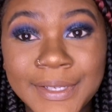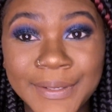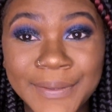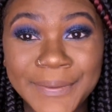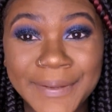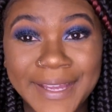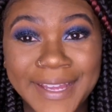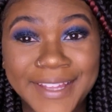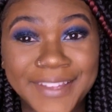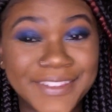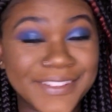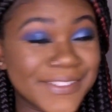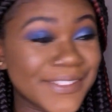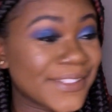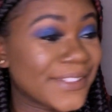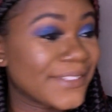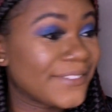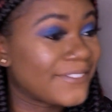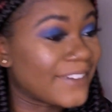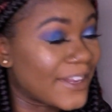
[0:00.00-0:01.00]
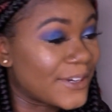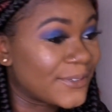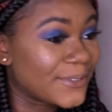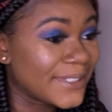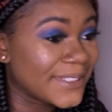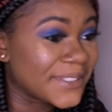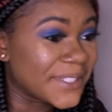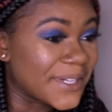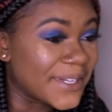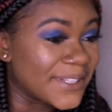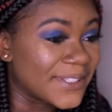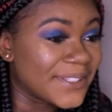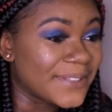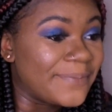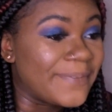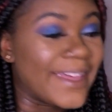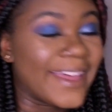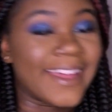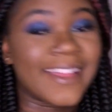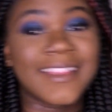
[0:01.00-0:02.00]
Okay, these are the final results.
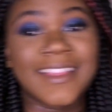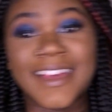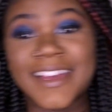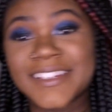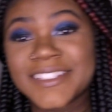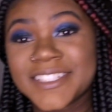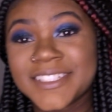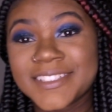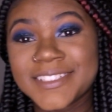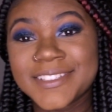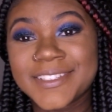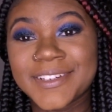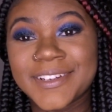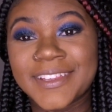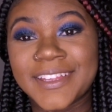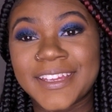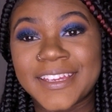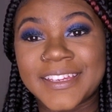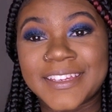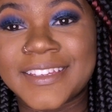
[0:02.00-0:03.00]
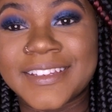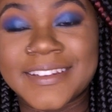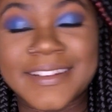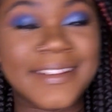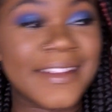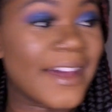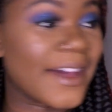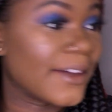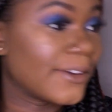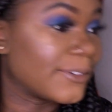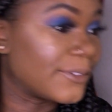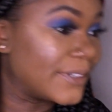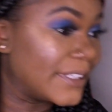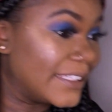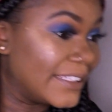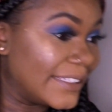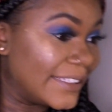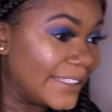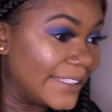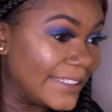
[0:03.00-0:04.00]
My lashes are like not
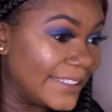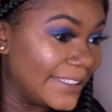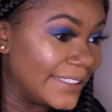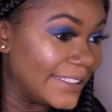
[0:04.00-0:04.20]
really